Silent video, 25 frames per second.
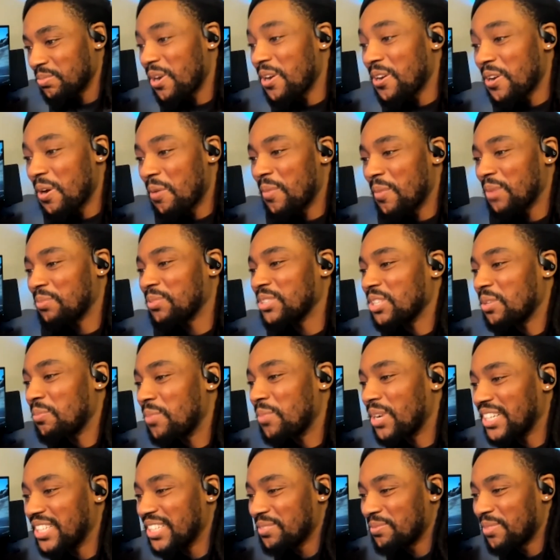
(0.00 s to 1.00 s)
go make me some
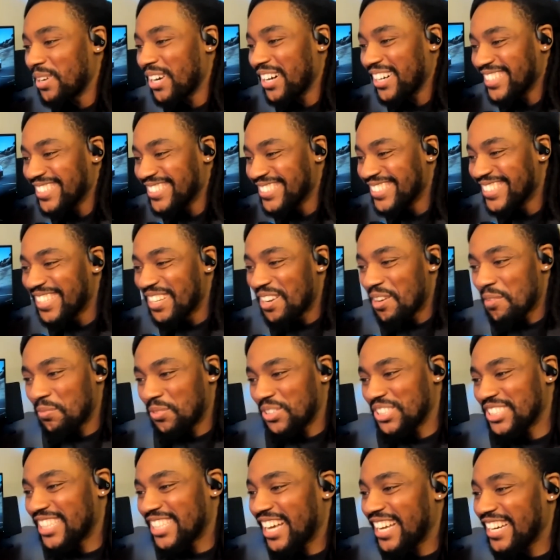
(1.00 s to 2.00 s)
money button,
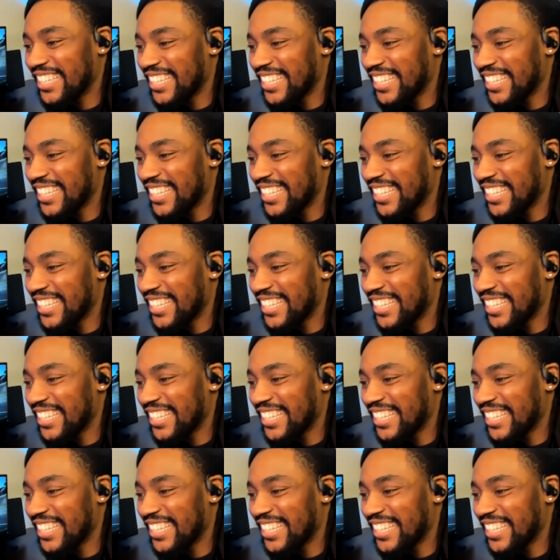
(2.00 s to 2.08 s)
push that